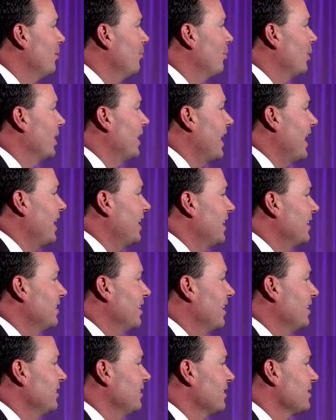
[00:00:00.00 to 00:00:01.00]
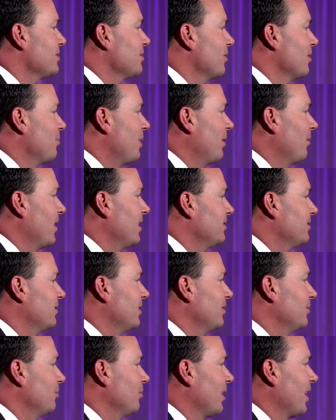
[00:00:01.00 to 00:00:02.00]
But had I not asserted my right to
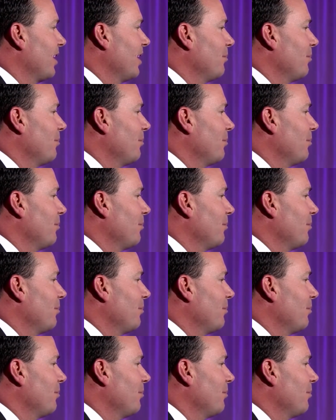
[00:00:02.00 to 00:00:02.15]
do that,